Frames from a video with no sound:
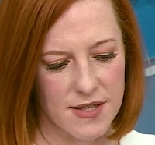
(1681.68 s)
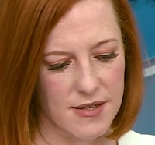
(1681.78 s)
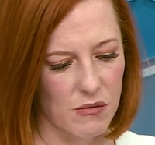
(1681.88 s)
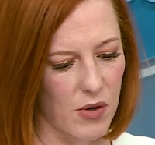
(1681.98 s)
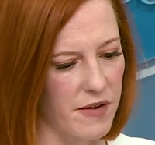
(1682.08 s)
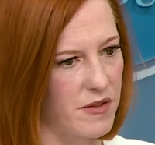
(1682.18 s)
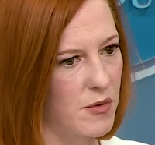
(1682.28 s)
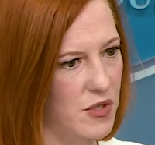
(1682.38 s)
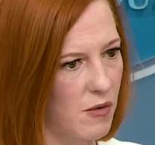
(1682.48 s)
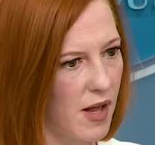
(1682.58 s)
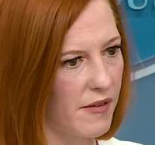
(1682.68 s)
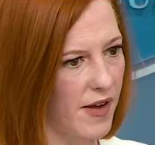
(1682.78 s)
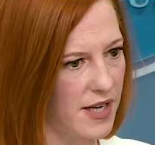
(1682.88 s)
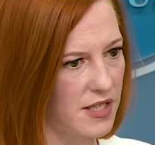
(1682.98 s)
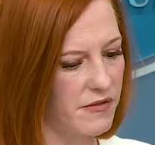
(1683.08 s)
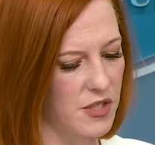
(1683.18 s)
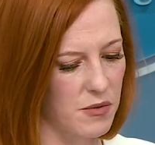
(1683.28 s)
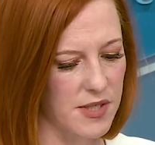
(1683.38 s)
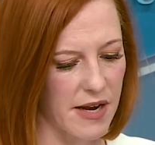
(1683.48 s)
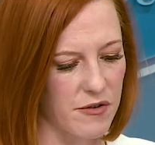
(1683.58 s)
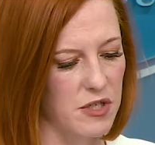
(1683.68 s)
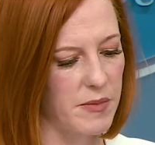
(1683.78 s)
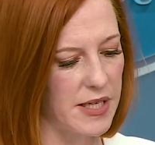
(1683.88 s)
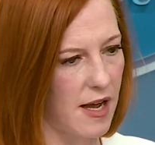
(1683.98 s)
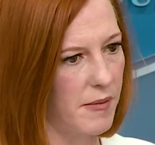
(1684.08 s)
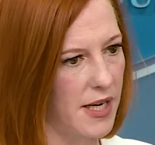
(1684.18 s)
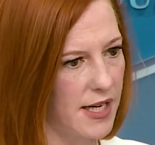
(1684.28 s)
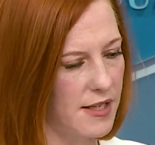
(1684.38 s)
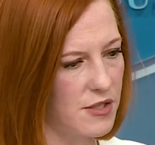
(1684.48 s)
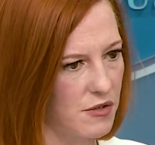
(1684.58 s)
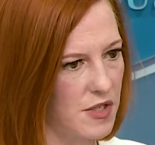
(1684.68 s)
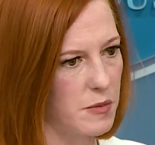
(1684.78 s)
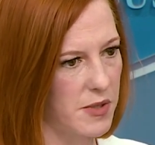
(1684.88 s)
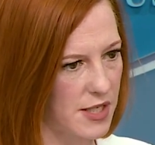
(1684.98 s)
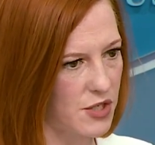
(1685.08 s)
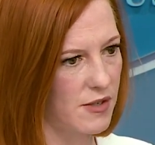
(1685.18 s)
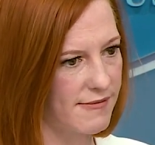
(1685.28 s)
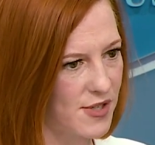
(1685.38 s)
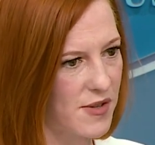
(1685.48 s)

is one of the most qualified individuals ever to be nominated to this position. So